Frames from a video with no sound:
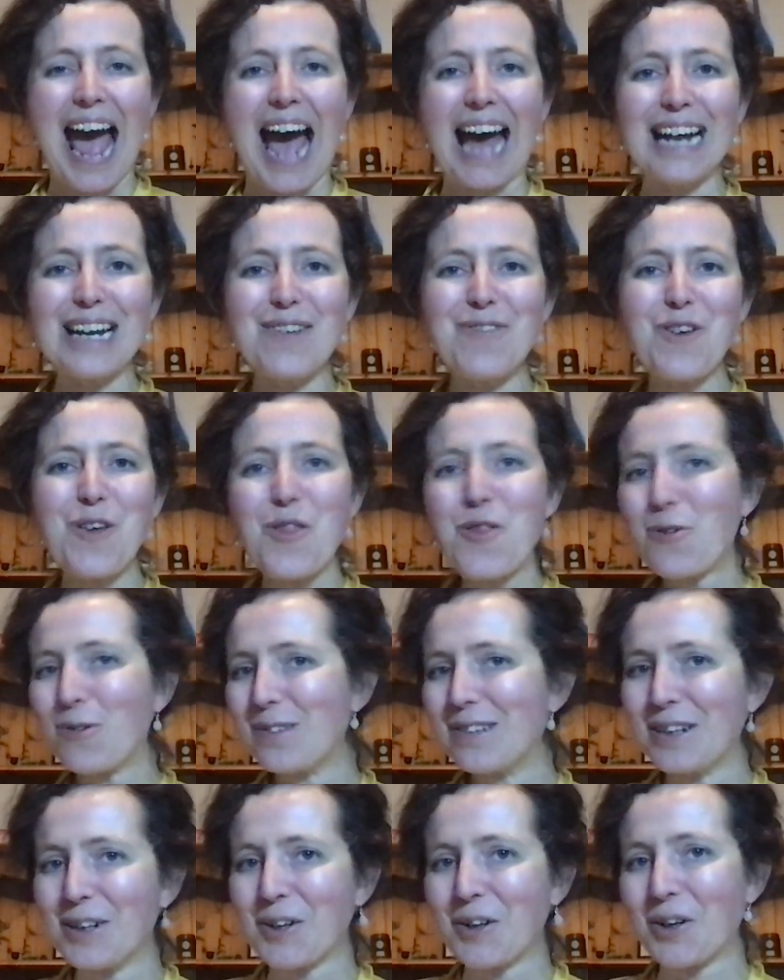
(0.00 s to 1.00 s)
And if you
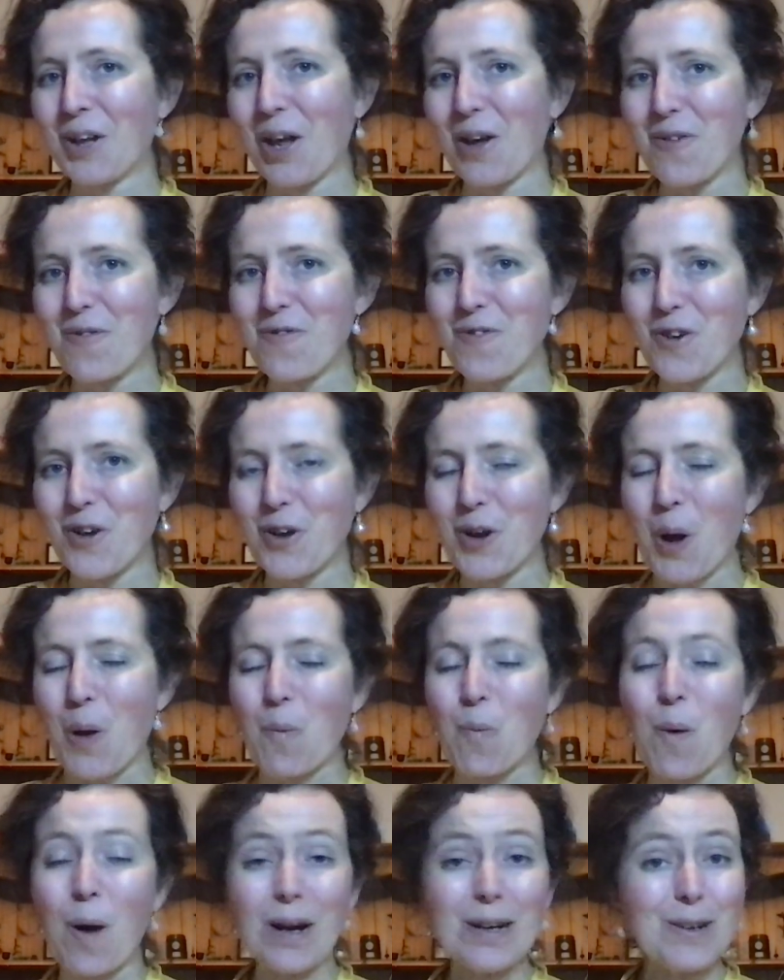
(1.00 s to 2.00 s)
thought it looked like fun,
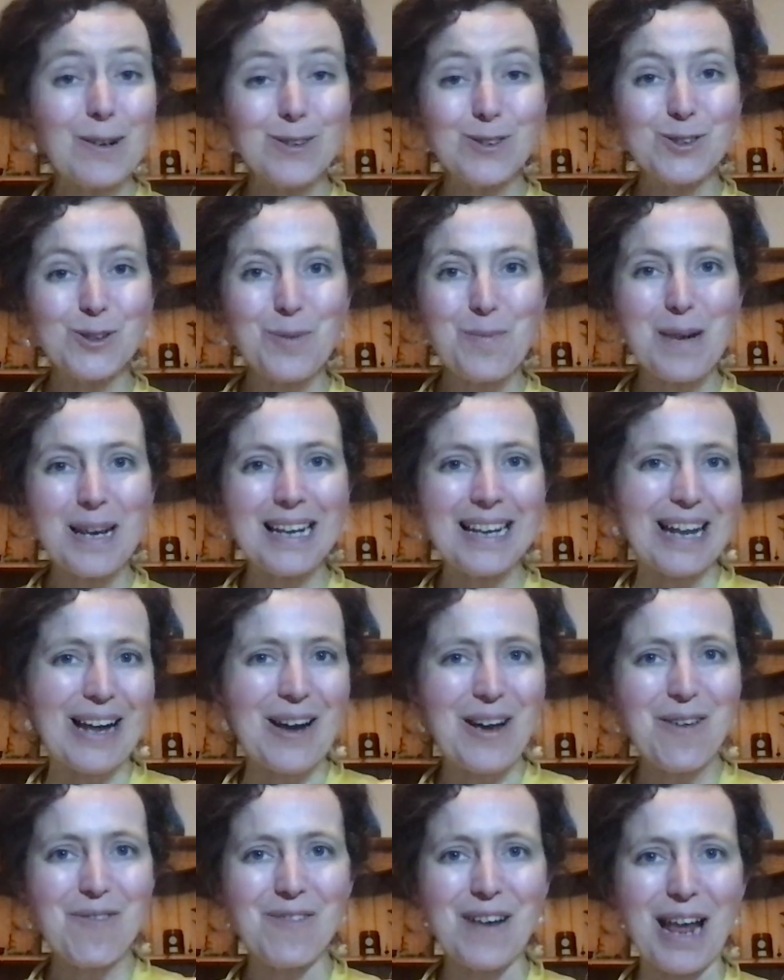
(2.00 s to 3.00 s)
why not join me
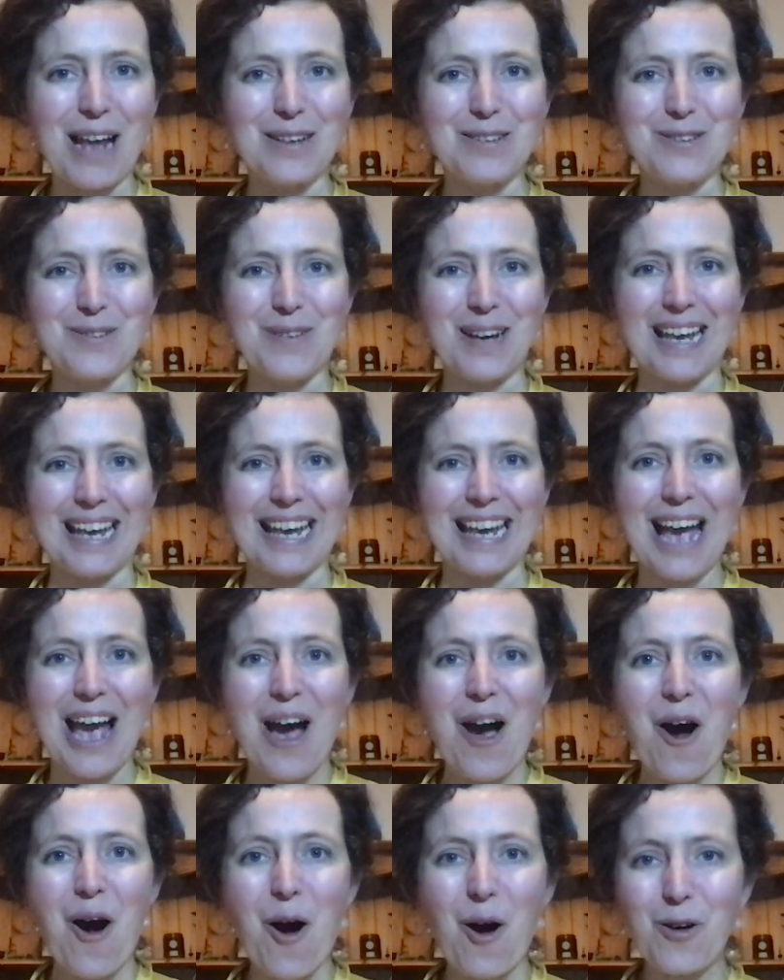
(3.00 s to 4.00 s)
live next week
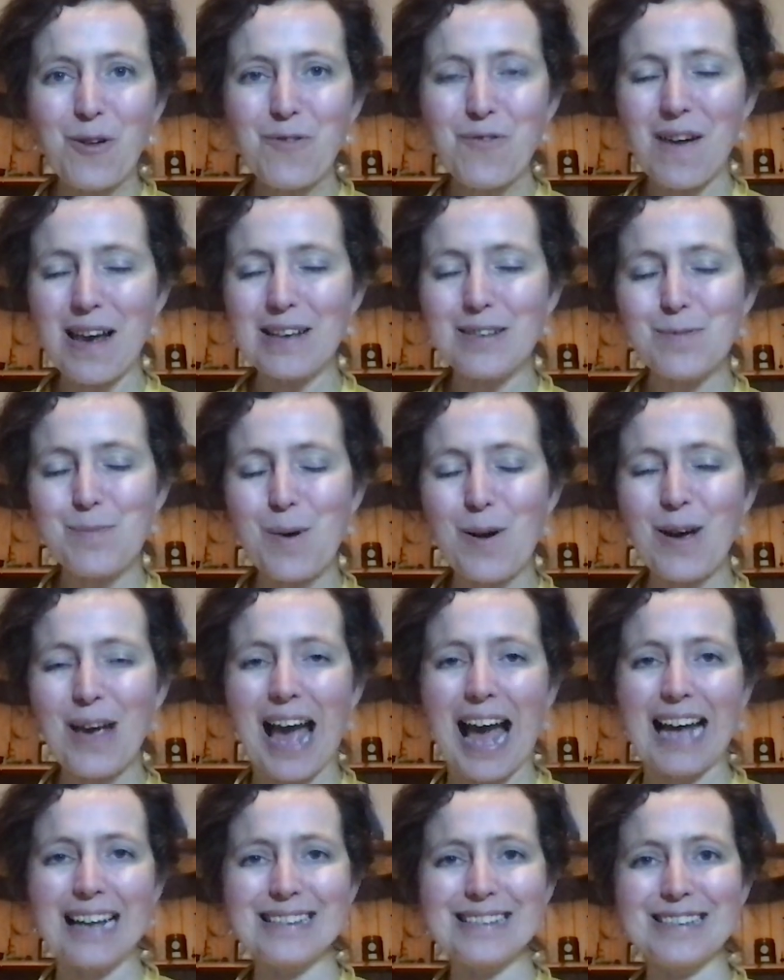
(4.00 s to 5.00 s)
on Facebook
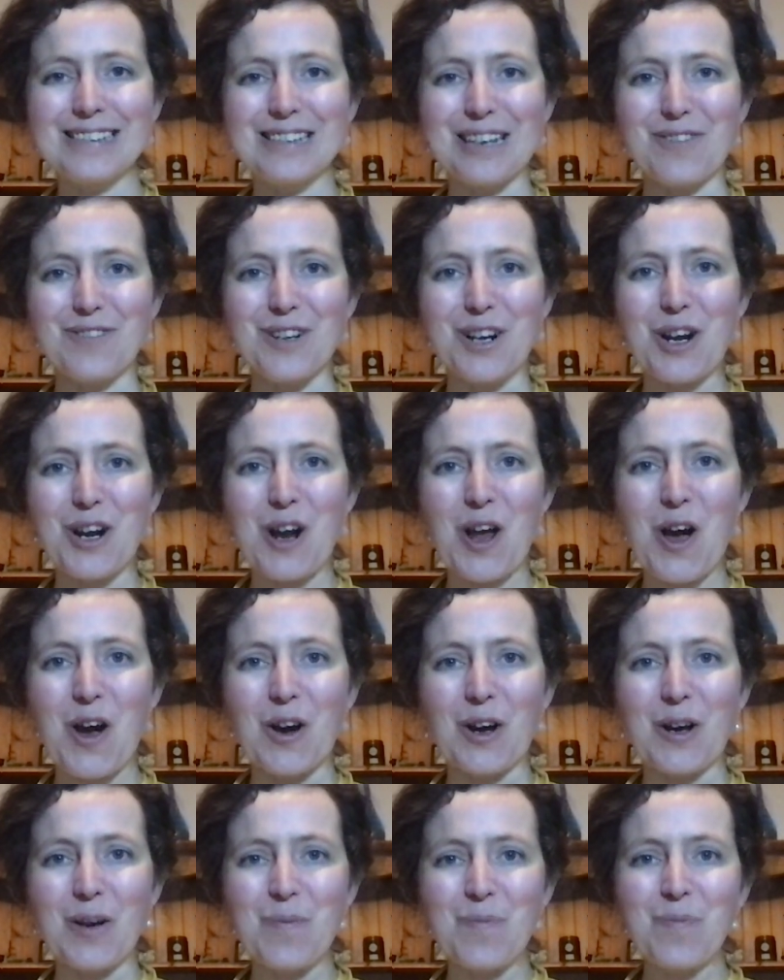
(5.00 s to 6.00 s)
at 7
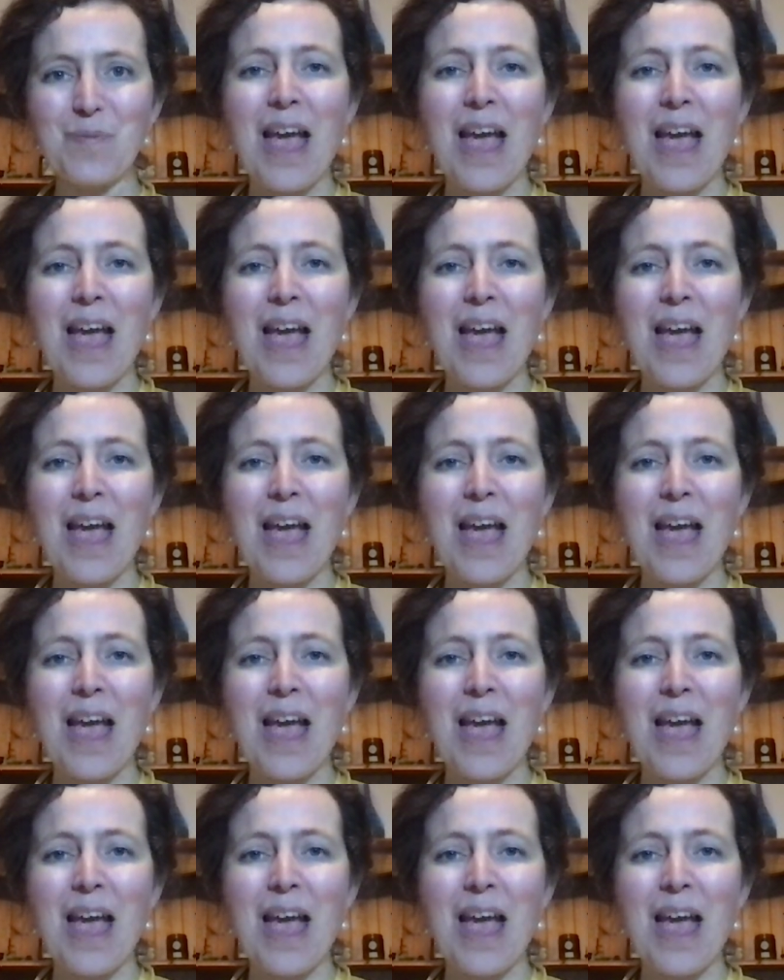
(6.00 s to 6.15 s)
o'clock?